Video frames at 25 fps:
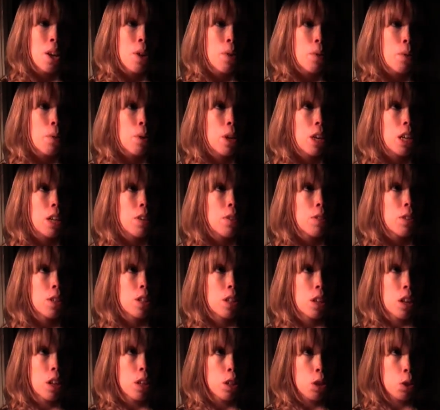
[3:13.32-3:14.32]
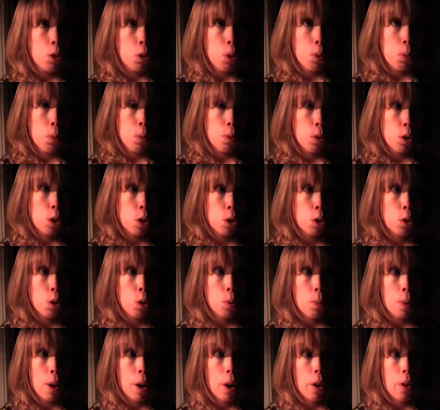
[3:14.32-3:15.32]
we've started talk to talk
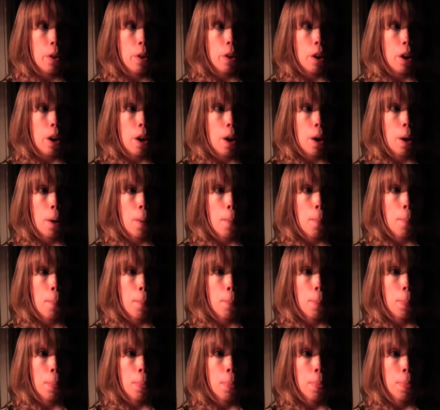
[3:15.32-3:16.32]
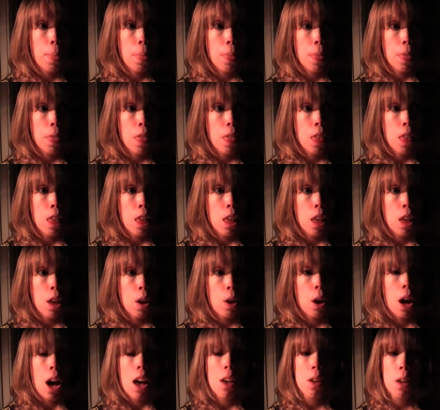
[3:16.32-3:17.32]
about. Um,
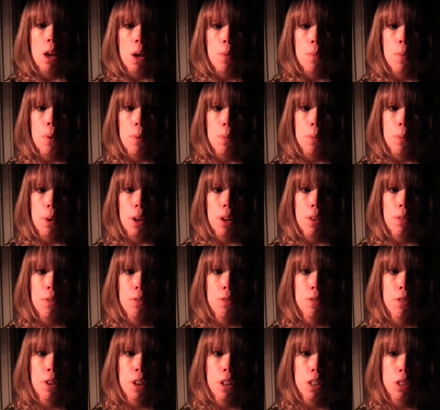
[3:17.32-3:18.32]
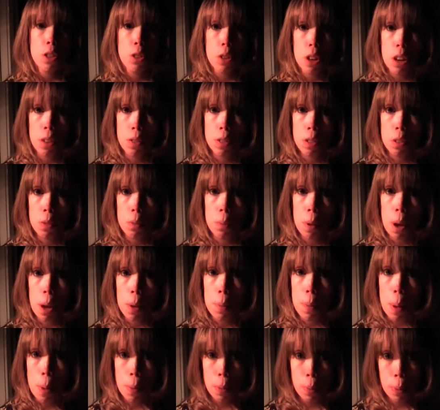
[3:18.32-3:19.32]
I, I put my first draft of my
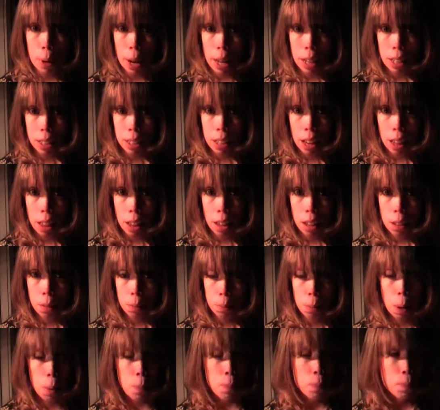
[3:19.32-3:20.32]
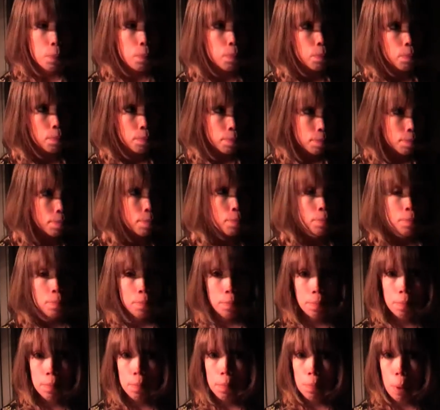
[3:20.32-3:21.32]
baby plan together, my
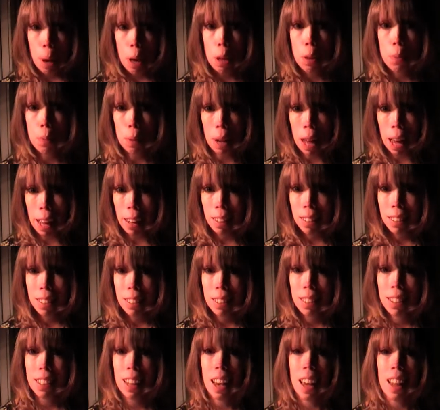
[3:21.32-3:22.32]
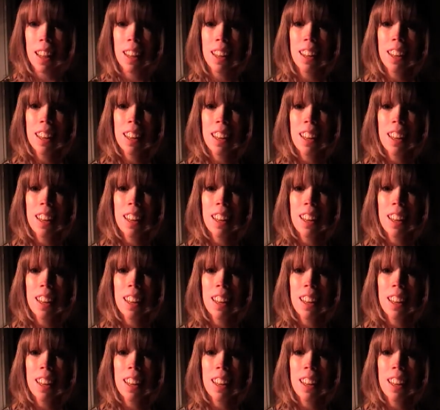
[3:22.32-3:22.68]
birth plan together,